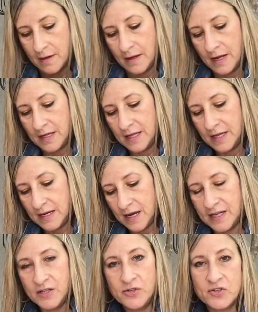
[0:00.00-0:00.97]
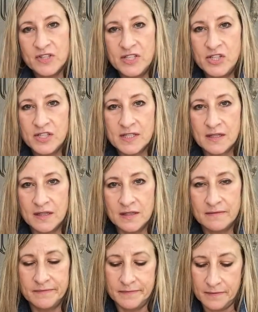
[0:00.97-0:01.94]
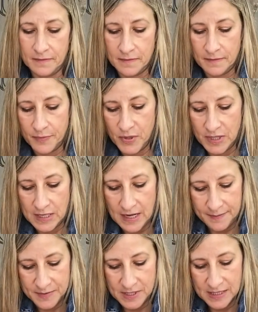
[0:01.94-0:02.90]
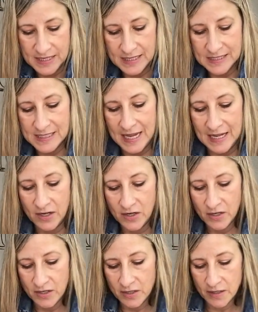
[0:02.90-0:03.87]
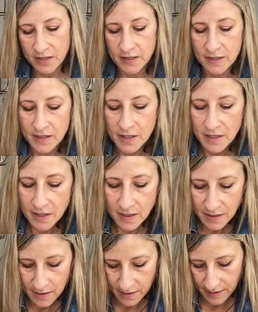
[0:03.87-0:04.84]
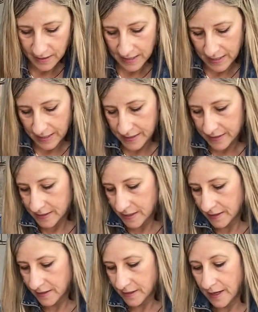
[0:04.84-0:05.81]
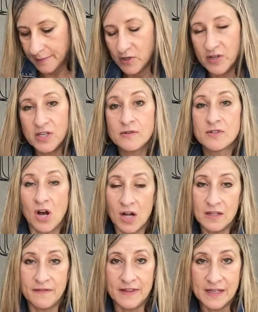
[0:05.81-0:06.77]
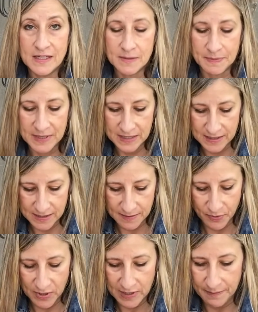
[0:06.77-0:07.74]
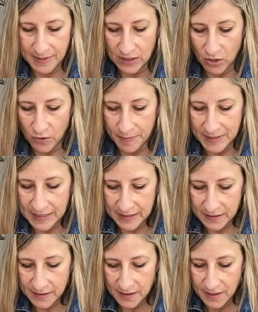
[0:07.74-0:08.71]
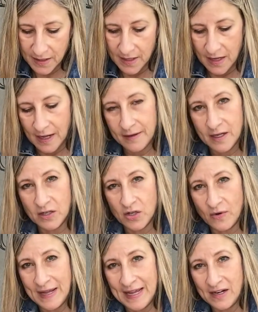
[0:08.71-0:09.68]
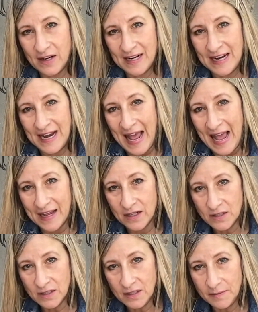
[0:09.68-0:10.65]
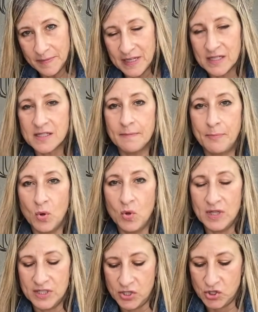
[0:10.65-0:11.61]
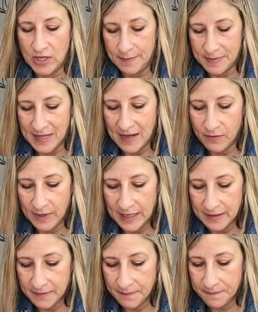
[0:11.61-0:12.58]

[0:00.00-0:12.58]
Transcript: And then I usually just put it up to the container, and I'm going to use all of this because it's a pretty big opening. I'm going to go in on an angle because the bowl is shaped that way.